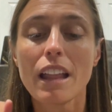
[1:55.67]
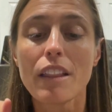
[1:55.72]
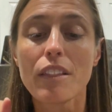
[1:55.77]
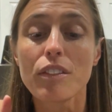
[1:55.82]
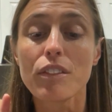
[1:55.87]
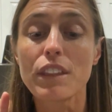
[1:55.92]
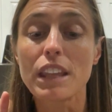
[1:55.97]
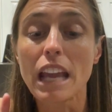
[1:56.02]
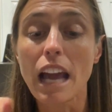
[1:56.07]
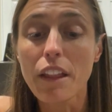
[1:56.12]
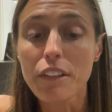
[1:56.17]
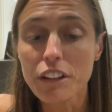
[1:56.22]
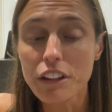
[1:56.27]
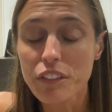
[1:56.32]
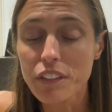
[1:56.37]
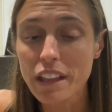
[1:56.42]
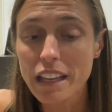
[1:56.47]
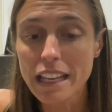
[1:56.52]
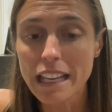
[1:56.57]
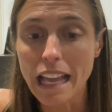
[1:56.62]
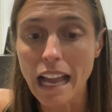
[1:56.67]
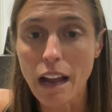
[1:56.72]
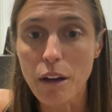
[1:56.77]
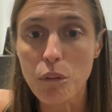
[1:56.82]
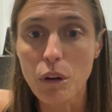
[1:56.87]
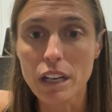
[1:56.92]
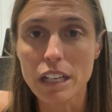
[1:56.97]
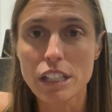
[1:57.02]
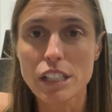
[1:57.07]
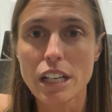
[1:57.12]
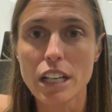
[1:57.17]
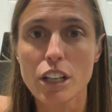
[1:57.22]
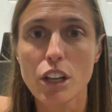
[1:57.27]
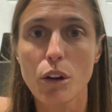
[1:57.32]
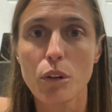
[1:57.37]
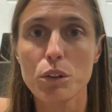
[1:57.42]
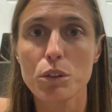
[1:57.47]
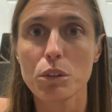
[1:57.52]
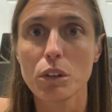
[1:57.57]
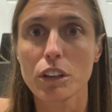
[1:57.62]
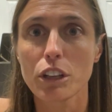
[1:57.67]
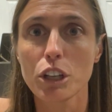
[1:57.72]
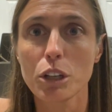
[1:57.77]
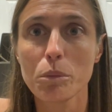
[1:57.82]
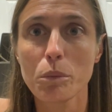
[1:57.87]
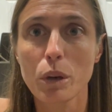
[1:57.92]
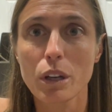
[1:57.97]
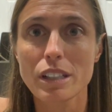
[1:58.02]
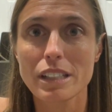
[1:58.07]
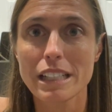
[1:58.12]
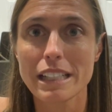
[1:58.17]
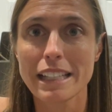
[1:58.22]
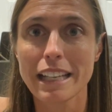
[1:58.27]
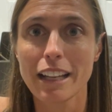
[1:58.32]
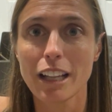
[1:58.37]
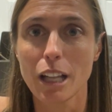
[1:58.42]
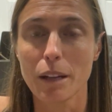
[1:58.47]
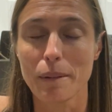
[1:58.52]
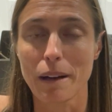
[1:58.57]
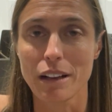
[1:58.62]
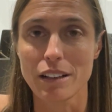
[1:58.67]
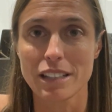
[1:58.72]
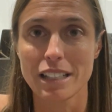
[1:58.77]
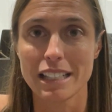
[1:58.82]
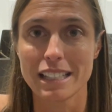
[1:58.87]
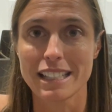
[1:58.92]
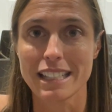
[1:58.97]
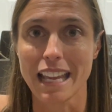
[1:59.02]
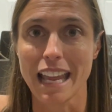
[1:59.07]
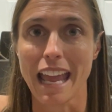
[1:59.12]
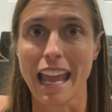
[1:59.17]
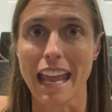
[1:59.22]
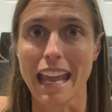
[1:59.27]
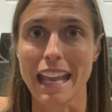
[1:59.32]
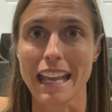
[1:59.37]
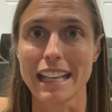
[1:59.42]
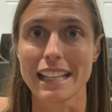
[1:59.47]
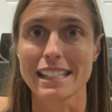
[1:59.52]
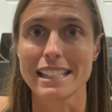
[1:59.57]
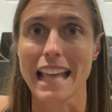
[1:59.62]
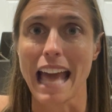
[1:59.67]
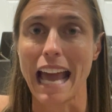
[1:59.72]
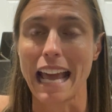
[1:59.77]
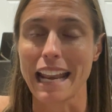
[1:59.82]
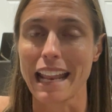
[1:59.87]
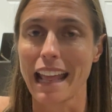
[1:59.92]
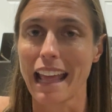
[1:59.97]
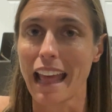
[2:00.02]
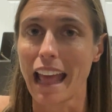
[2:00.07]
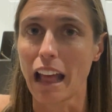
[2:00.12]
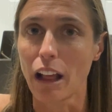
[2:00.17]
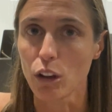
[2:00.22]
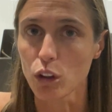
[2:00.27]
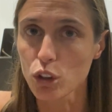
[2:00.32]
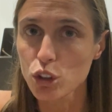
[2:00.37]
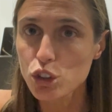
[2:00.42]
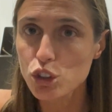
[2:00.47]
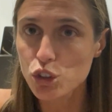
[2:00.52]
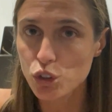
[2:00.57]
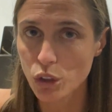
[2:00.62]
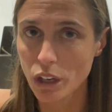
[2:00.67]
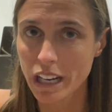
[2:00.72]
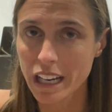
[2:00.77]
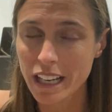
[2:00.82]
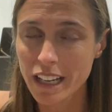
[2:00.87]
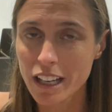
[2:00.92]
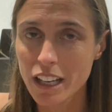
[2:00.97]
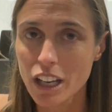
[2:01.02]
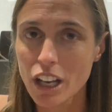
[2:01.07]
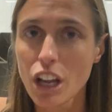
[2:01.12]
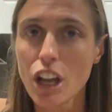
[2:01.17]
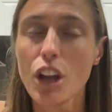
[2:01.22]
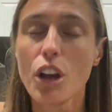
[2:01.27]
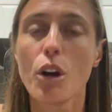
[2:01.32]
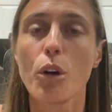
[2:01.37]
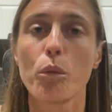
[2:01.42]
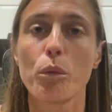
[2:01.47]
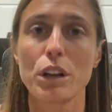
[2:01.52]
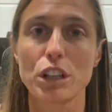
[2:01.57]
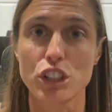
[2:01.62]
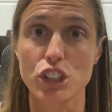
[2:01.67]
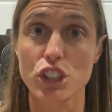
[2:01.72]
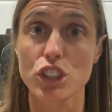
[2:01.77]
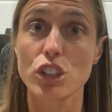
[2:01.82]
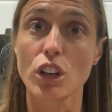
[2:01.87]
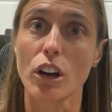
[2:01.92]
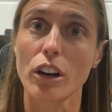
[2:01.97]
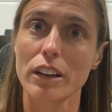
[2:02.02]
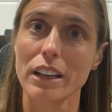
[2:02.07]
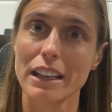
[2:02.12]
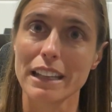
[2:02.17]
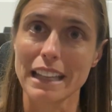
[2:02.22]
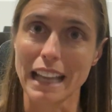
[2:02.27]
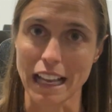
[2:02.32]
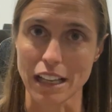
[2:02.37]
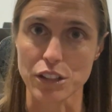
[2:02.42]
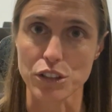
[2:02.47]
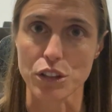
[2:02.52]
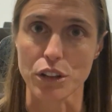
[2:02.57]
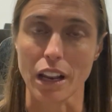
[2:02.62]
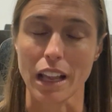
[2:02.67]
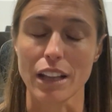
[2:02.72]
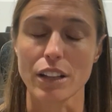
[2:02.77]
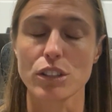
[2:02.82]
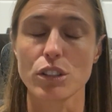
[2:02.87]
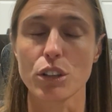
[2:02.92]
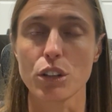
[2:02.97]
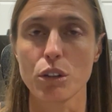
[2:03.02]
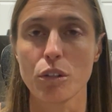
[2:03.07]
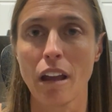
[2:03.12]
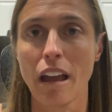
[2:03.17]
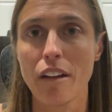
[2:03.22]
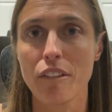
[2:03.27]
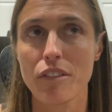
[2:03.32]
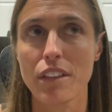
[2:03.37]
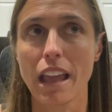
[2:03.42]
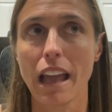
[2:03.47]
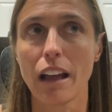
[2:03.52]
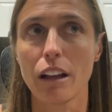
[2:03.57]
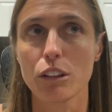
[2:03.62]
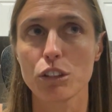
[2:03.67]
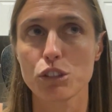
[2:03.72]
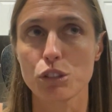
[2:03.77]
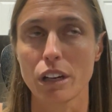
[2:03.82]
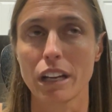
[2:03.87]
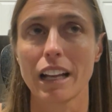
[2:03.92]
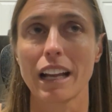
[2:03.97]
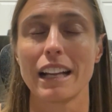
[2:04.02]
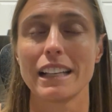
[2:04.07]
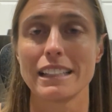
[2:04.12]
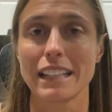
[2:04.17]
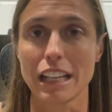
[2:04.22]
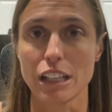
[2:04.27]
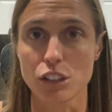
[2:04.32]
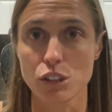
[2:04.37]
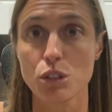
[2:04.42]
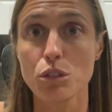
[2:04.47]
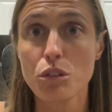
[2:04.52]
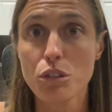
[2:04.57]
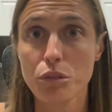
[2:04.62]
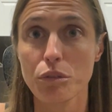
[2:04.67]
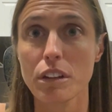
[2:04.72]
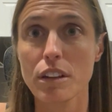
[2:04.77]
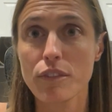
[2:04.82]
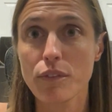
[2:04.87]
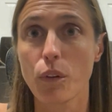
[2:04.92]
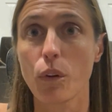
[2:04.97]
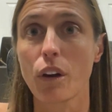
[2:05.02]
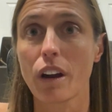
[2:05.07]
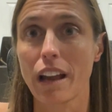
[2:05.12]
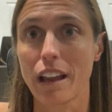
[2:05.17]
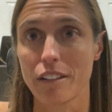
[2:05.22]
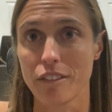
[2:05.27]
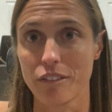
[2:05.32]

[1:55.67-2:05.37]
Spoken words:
The other thing I wanted to go into a little more detail about today is that L drink, which started yesterday. So you have the L drink on days 2, 3, 4, and